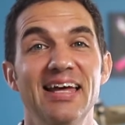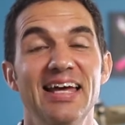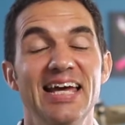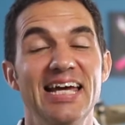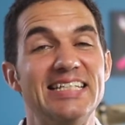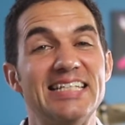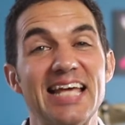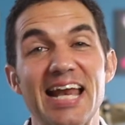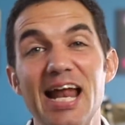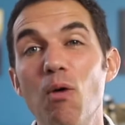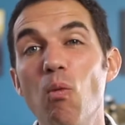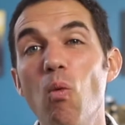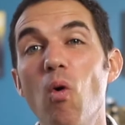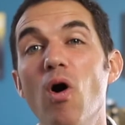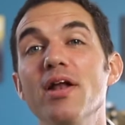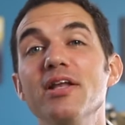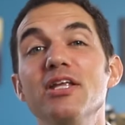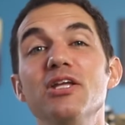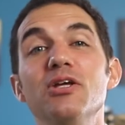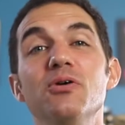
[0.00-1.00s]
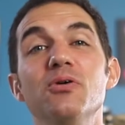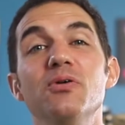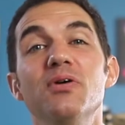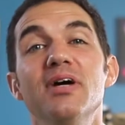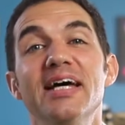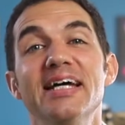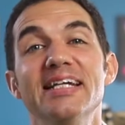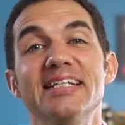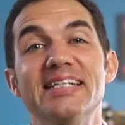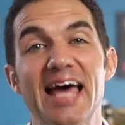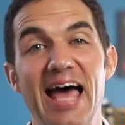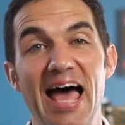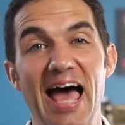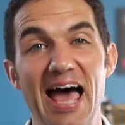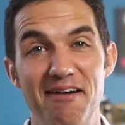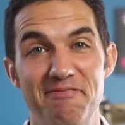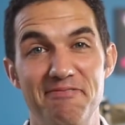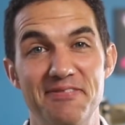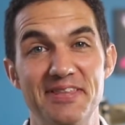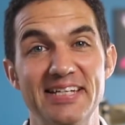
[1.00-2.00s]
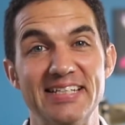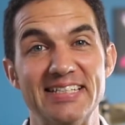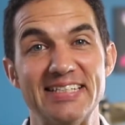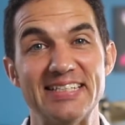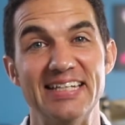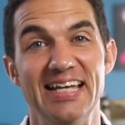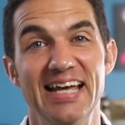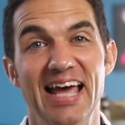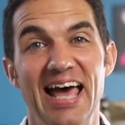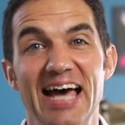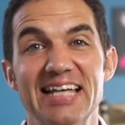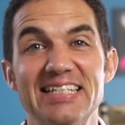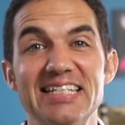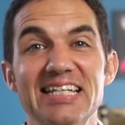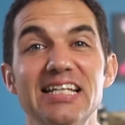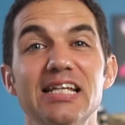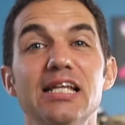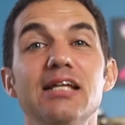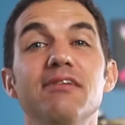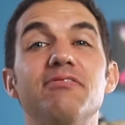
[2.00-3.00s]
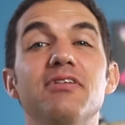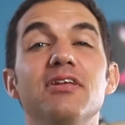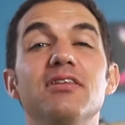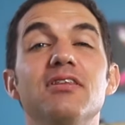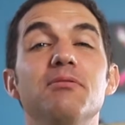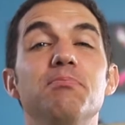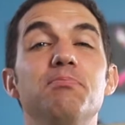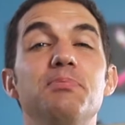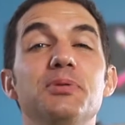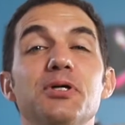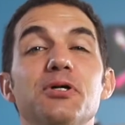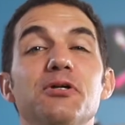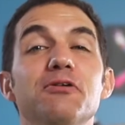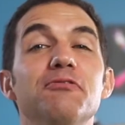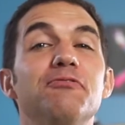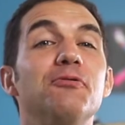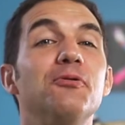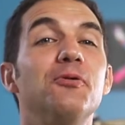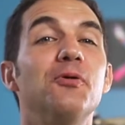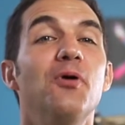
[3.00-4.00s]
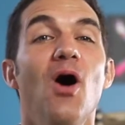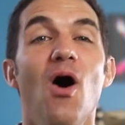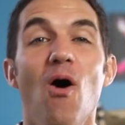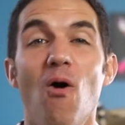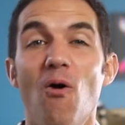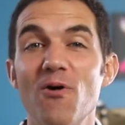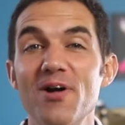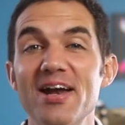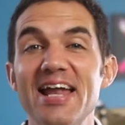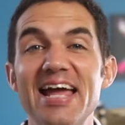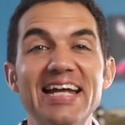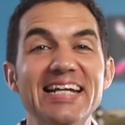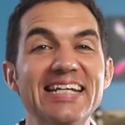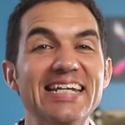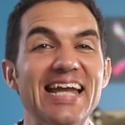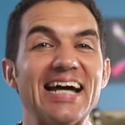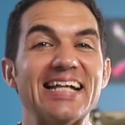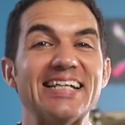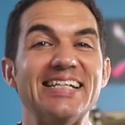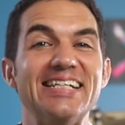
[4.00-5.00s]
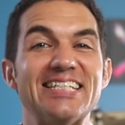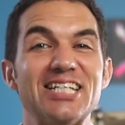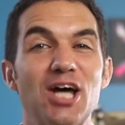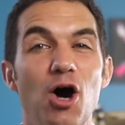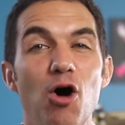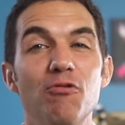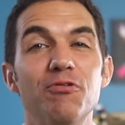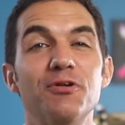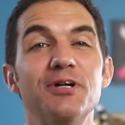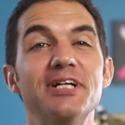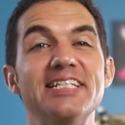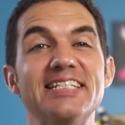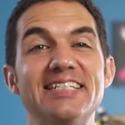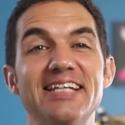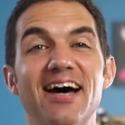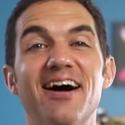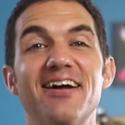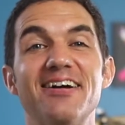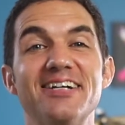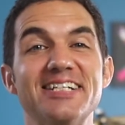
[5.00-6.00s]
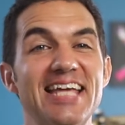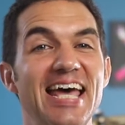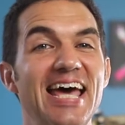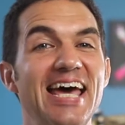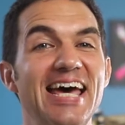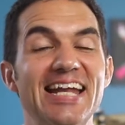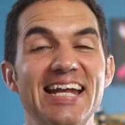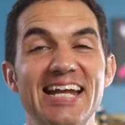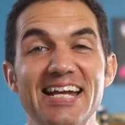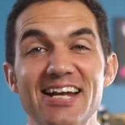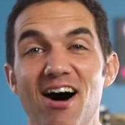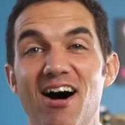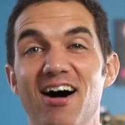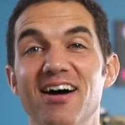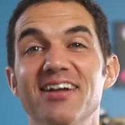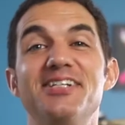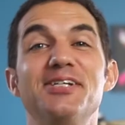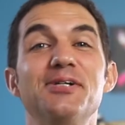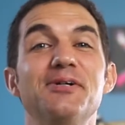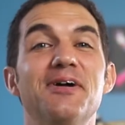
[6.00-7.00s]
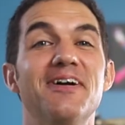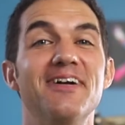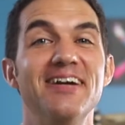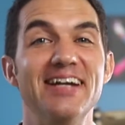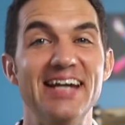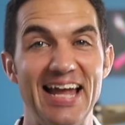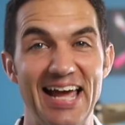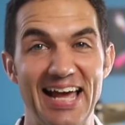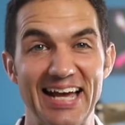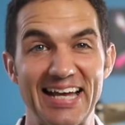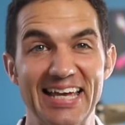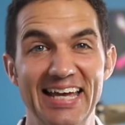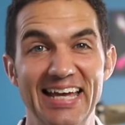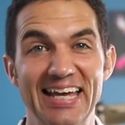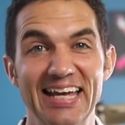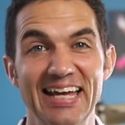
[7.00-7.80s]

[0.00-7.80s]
He said, "I want you to have this," as he lifted the beautiful, ornate necklace over his daughter's head and onto her neck.